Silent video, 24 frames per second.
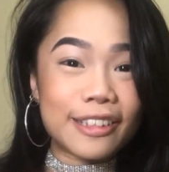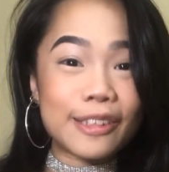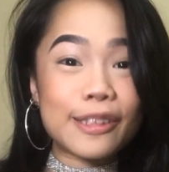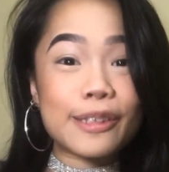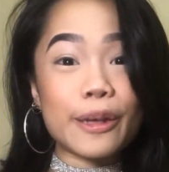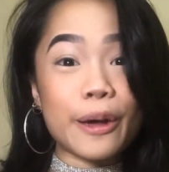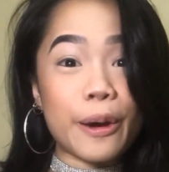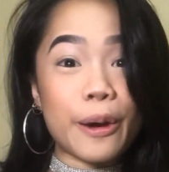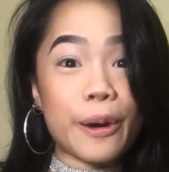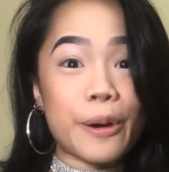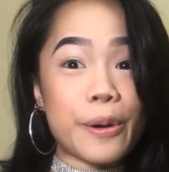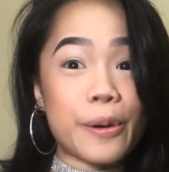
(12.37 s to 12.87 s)

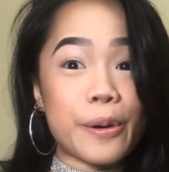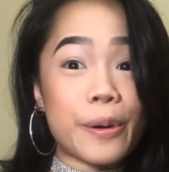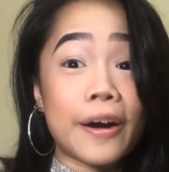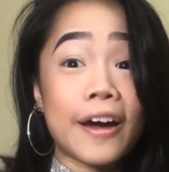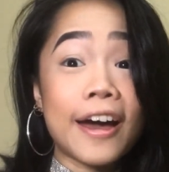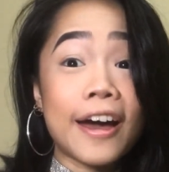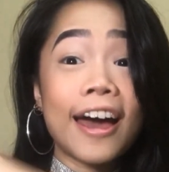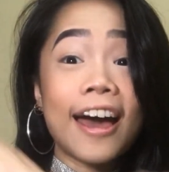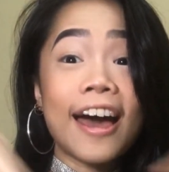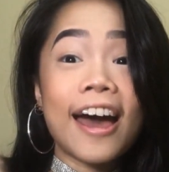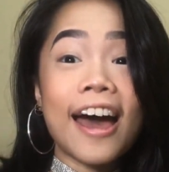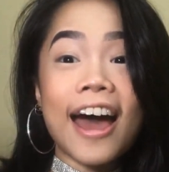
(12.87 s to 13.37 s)
So
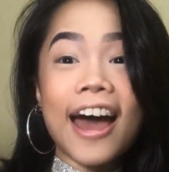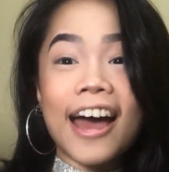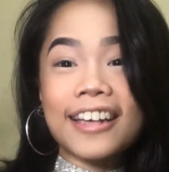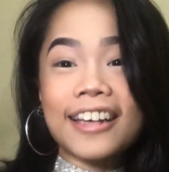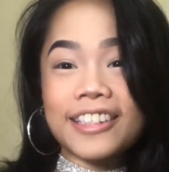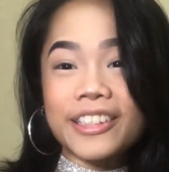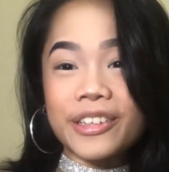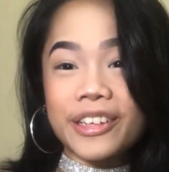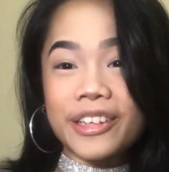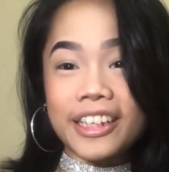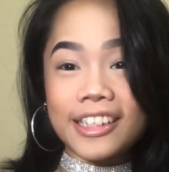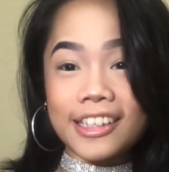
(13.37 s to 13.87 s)

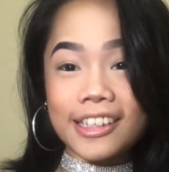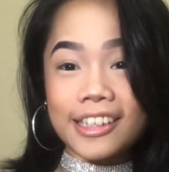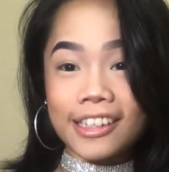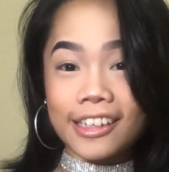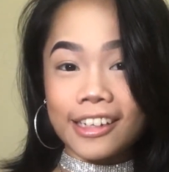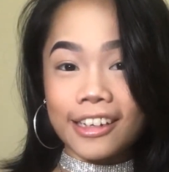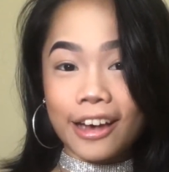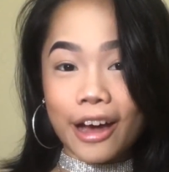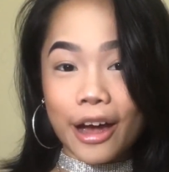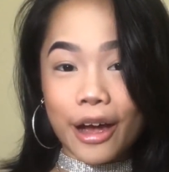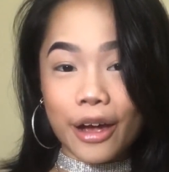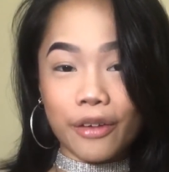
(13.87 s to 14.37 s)
as you can
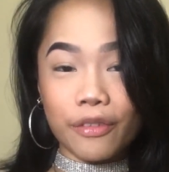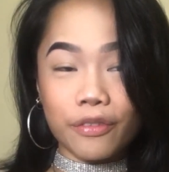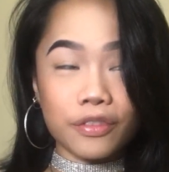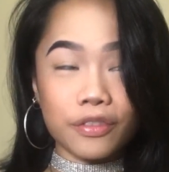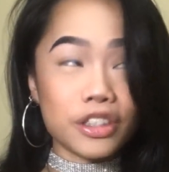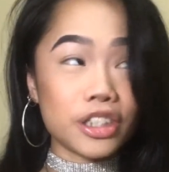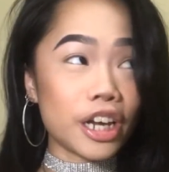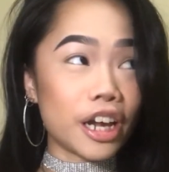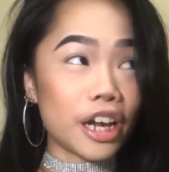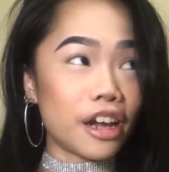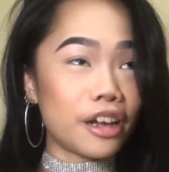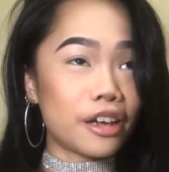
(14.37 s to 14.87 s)
see, I've
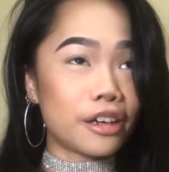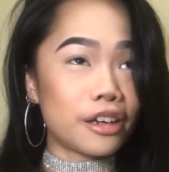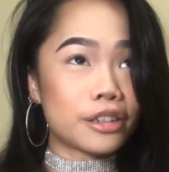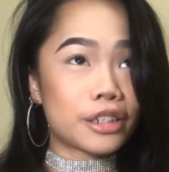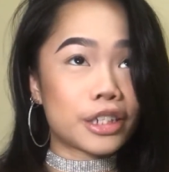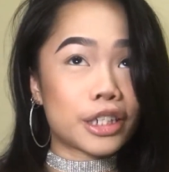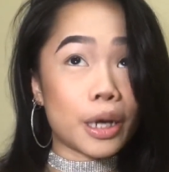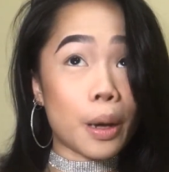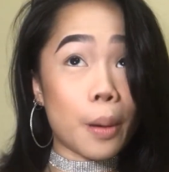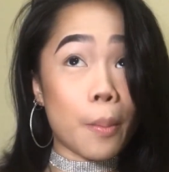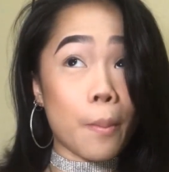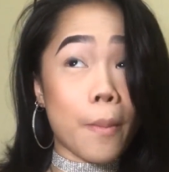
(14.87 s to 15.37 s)

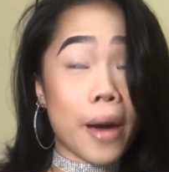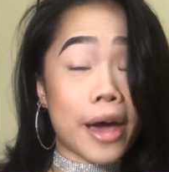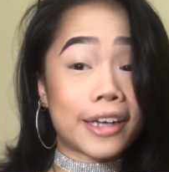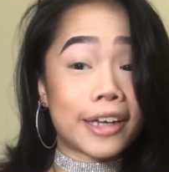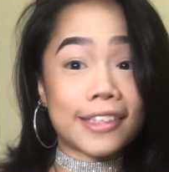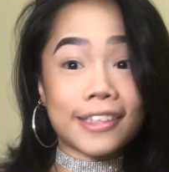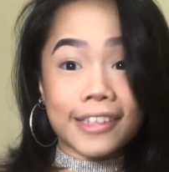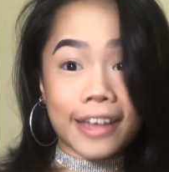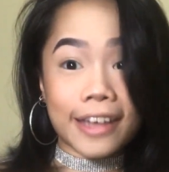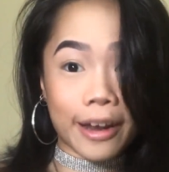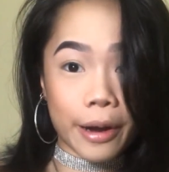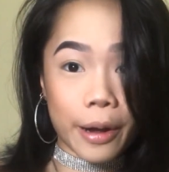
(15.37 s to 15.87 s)
changed my
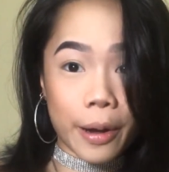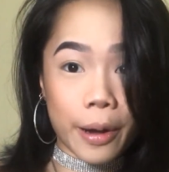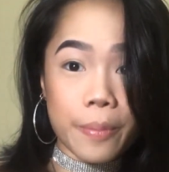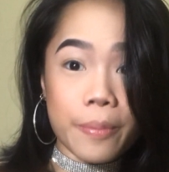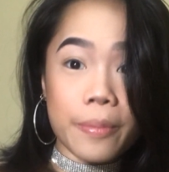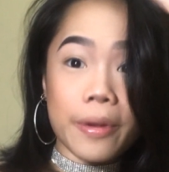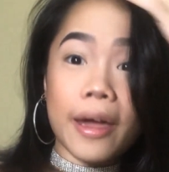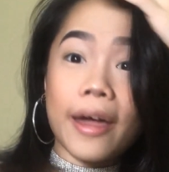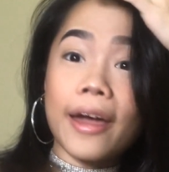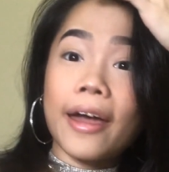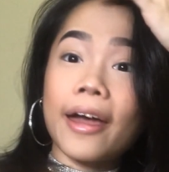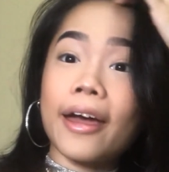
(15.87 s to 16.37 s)

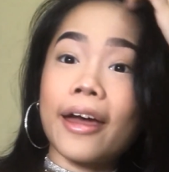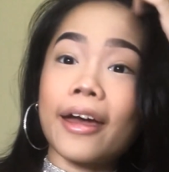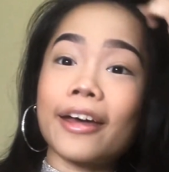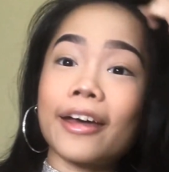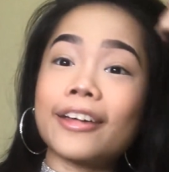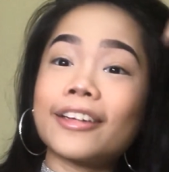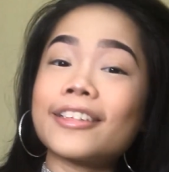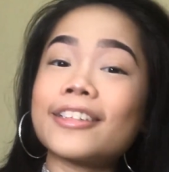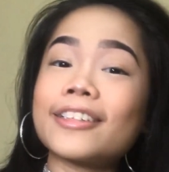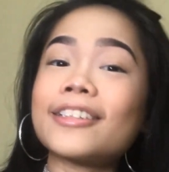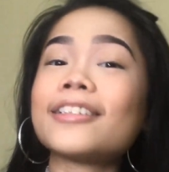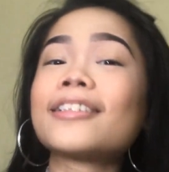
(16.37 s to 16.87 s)
setup
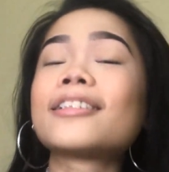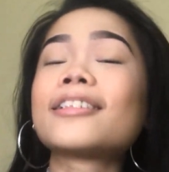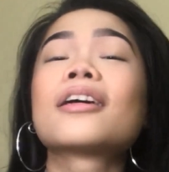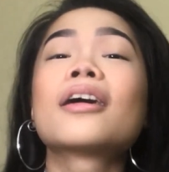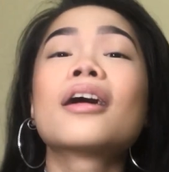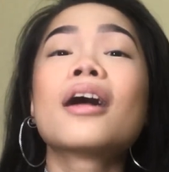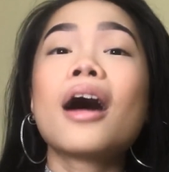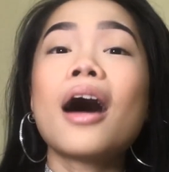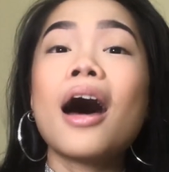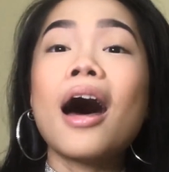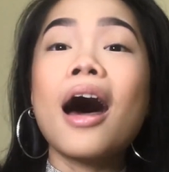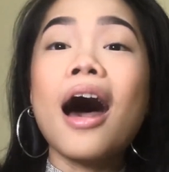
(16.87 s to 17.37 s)
and
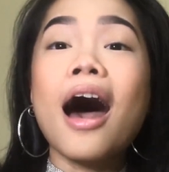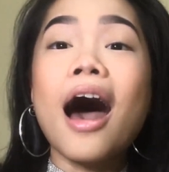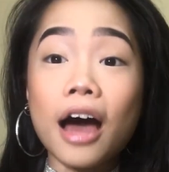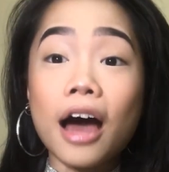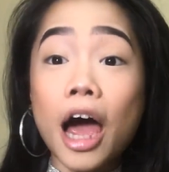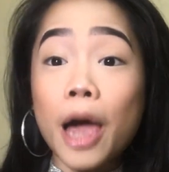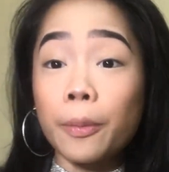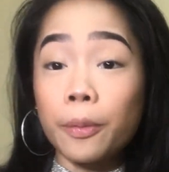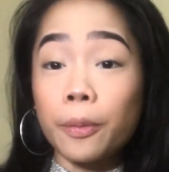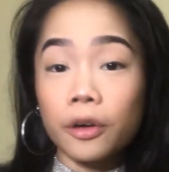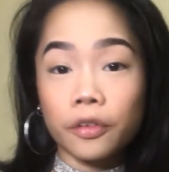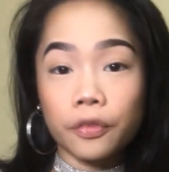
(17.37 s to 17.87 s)

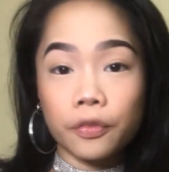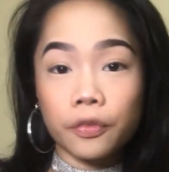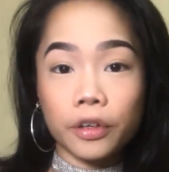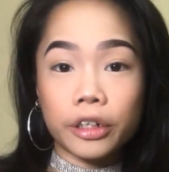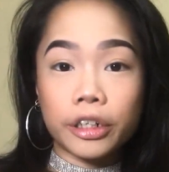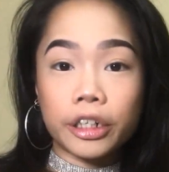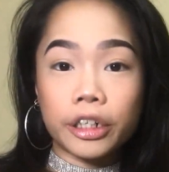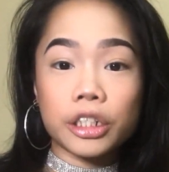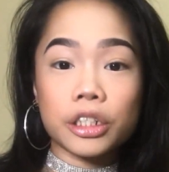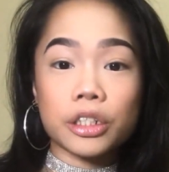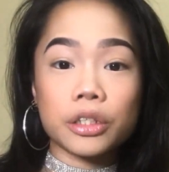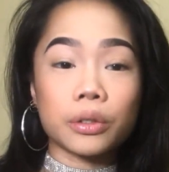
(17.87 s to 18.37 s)
I prefer
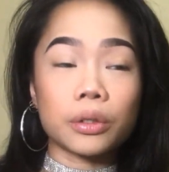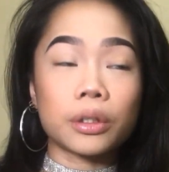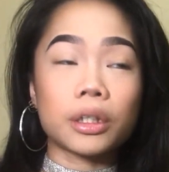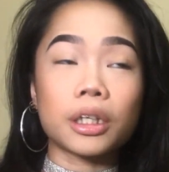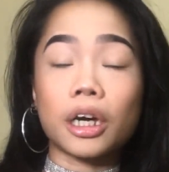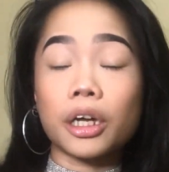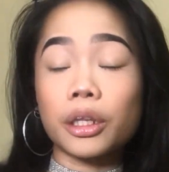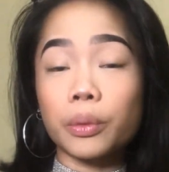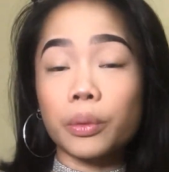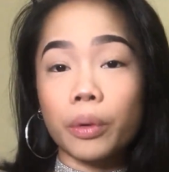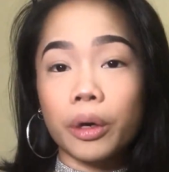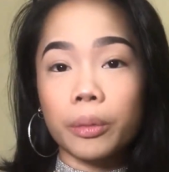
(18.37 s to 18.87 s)
it to the
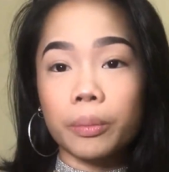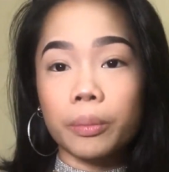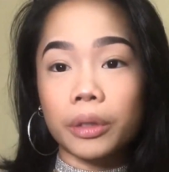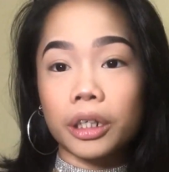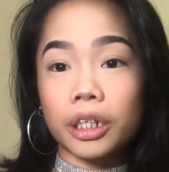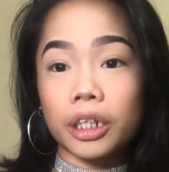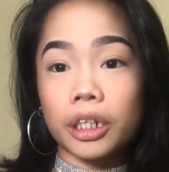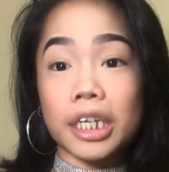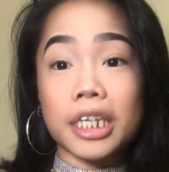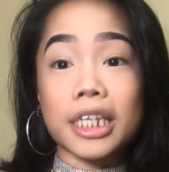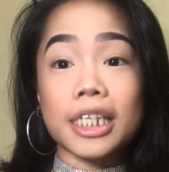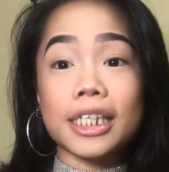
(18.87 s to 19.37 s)
other one
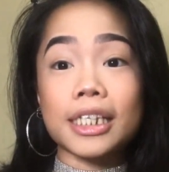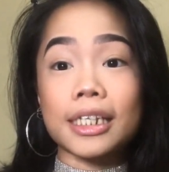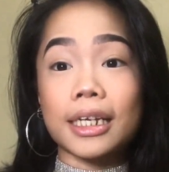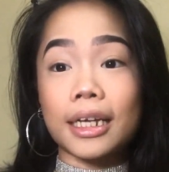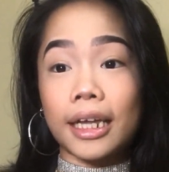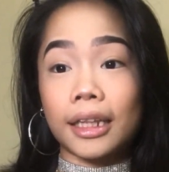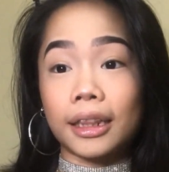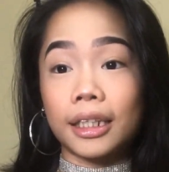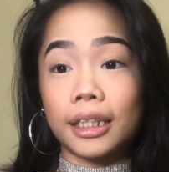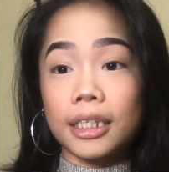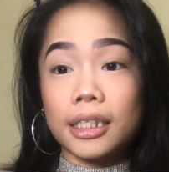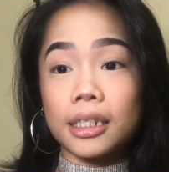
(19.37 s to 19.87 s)
because
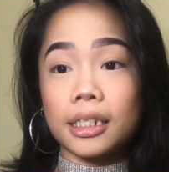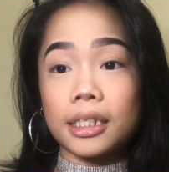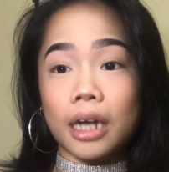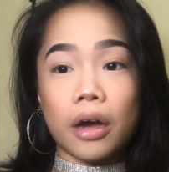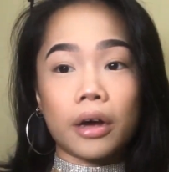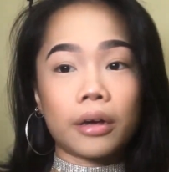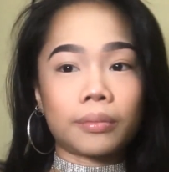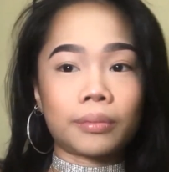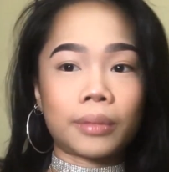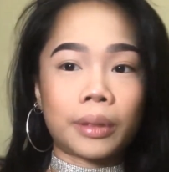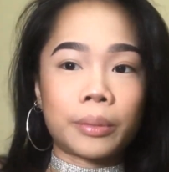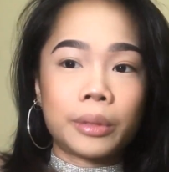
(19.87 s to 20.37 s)
at least
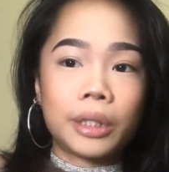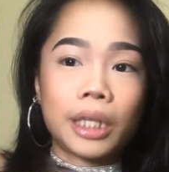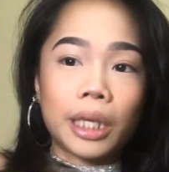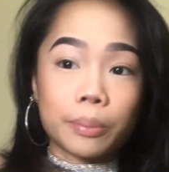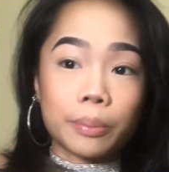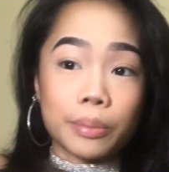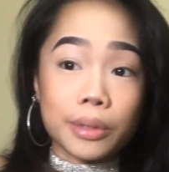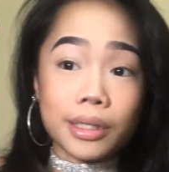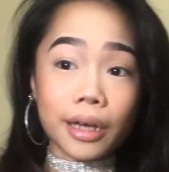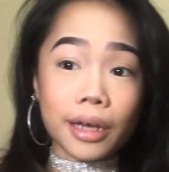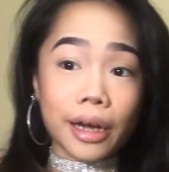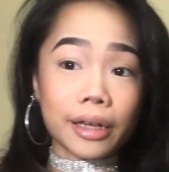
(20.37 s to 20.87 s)

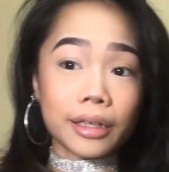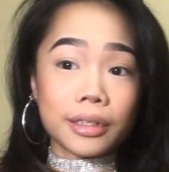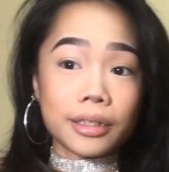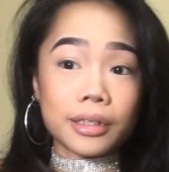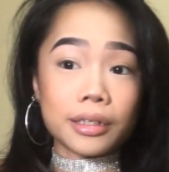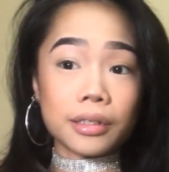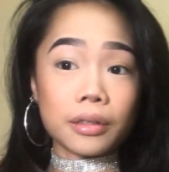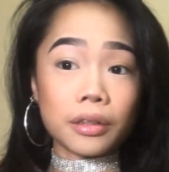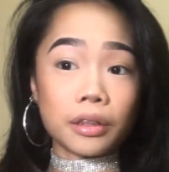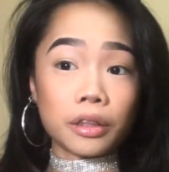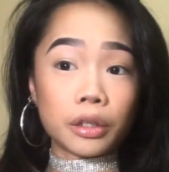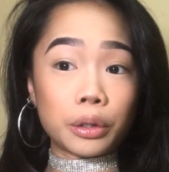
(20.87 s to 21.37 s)

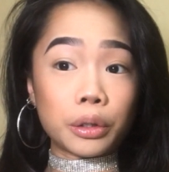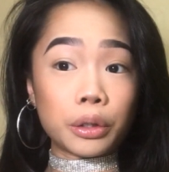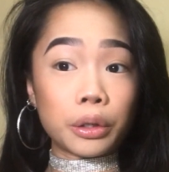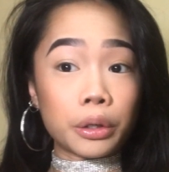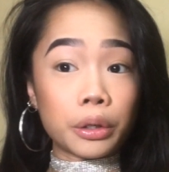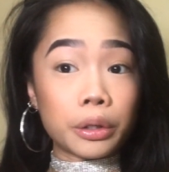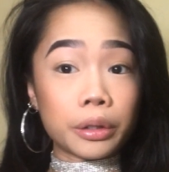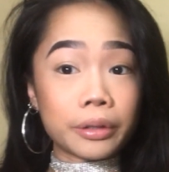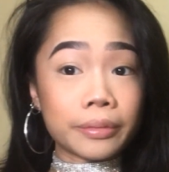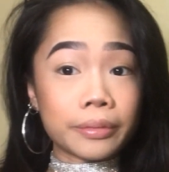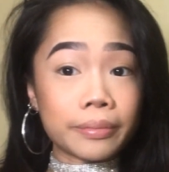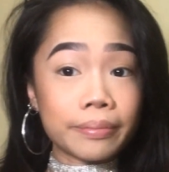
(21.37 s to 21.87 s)
besides the
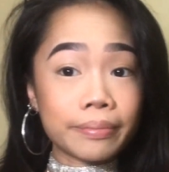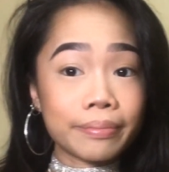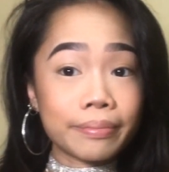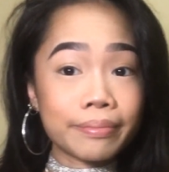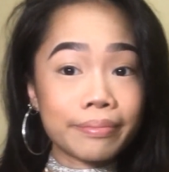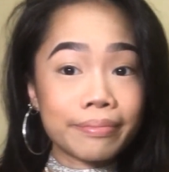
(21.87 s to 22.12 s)
curtain,